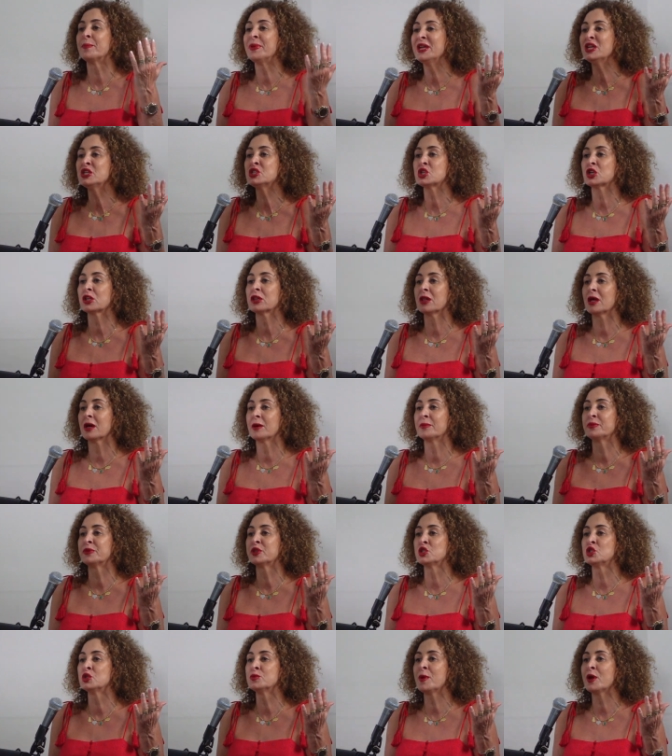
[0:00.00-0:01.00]
beach club,
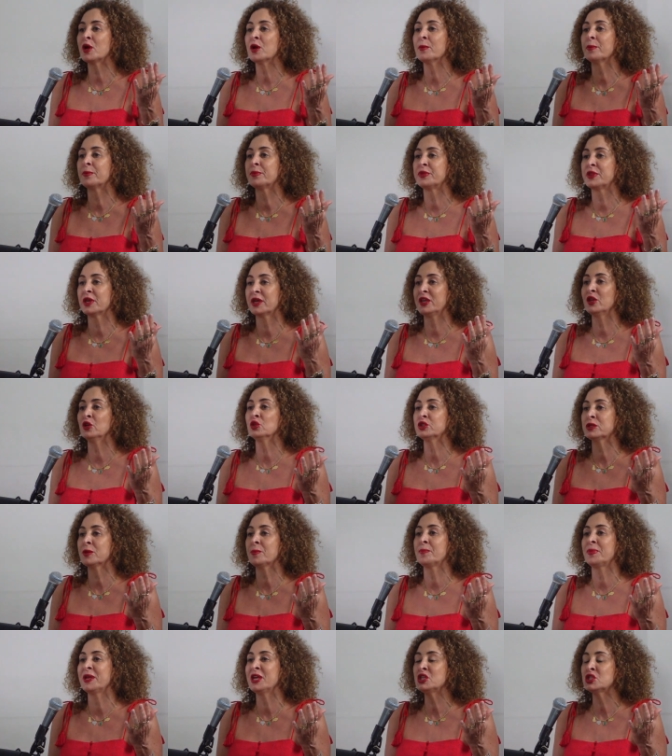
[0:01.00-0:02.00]
the Jumeirah, the
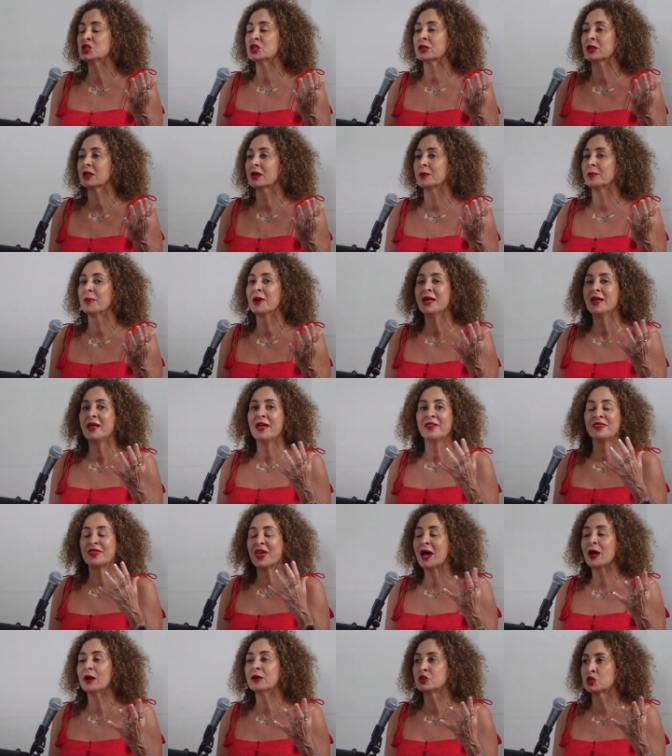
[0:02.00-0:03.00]
Hilton Beach Club
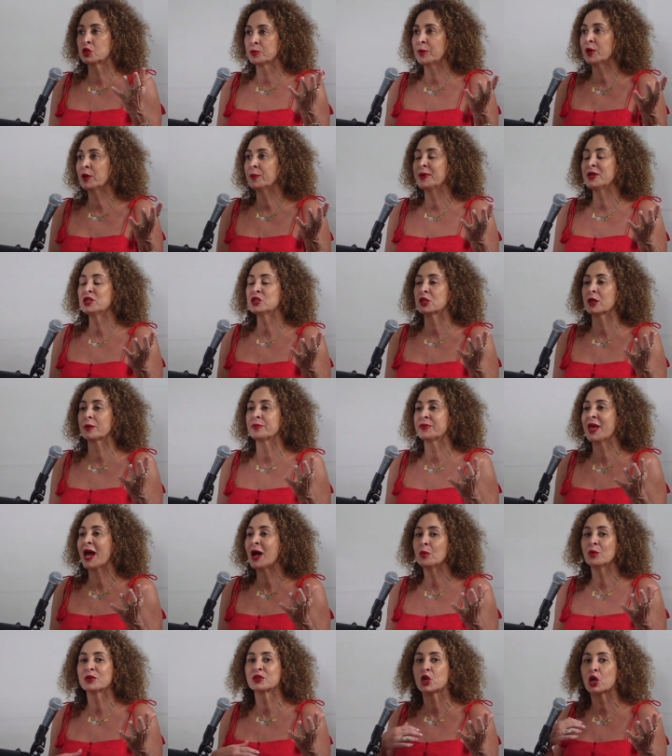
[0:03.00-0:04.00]
that Jumeirah Beach Club,
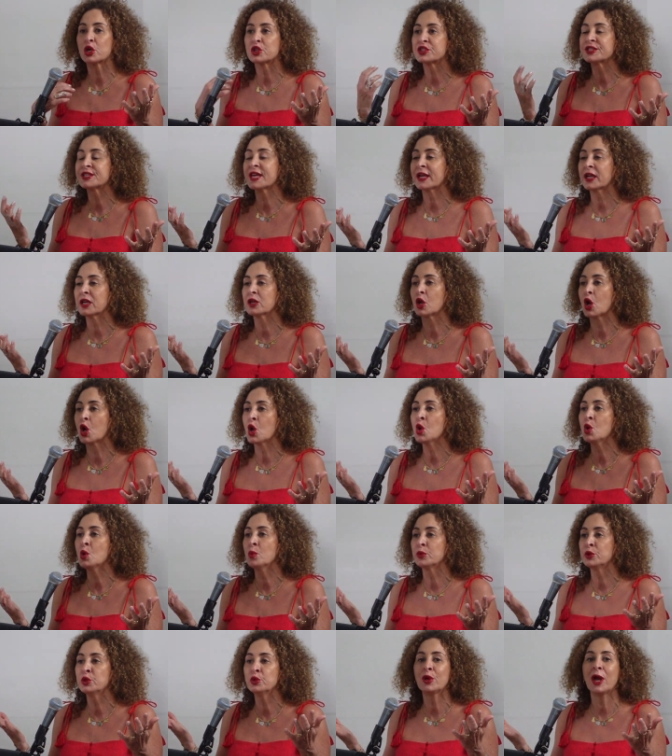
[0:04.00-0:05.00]
that was our second
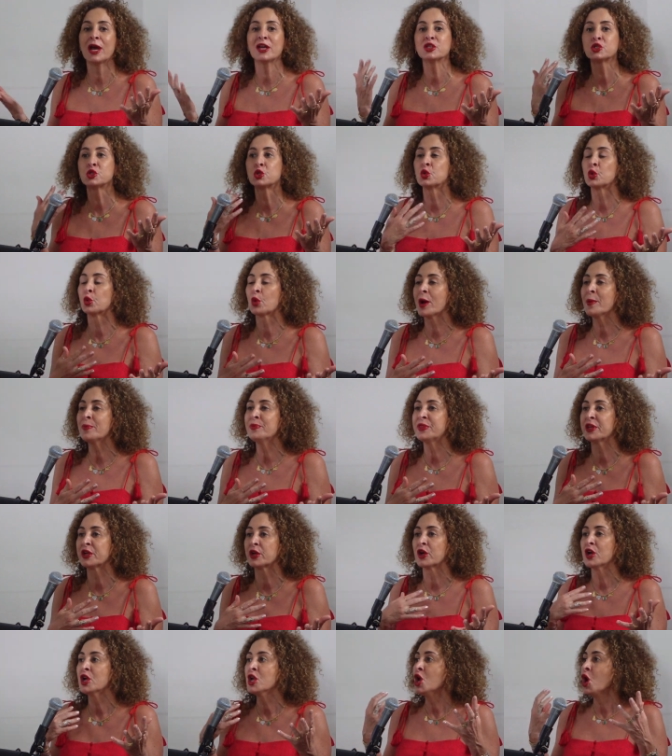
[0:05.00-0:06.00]
home. You guys grew up
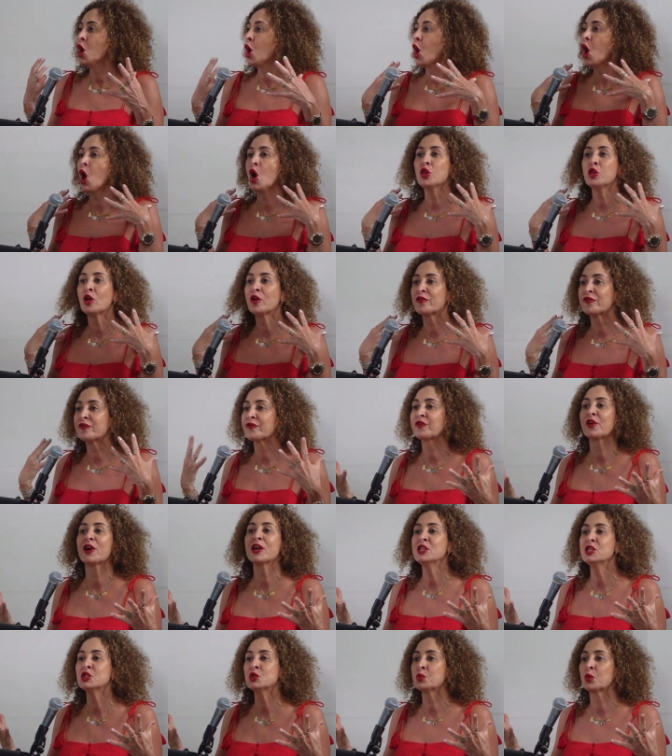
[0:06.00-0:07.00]
there. All our
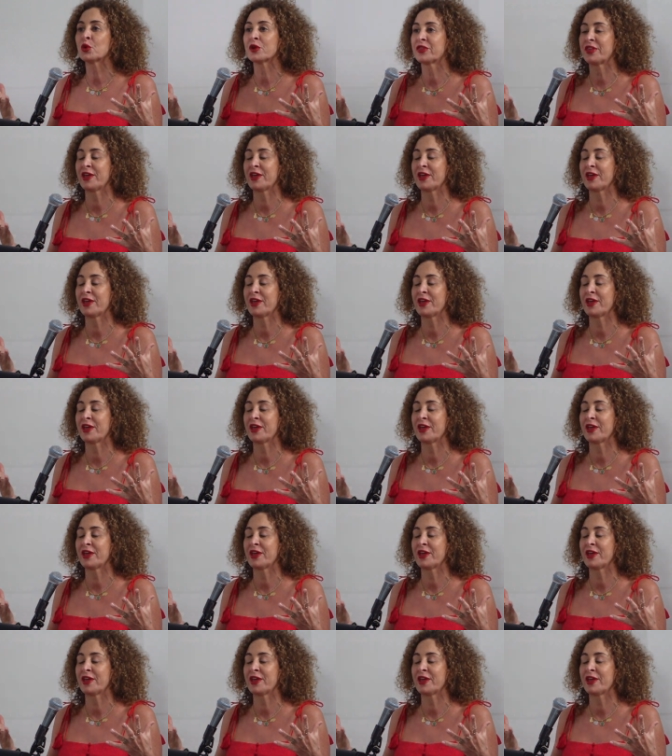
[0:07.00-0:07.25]
friends were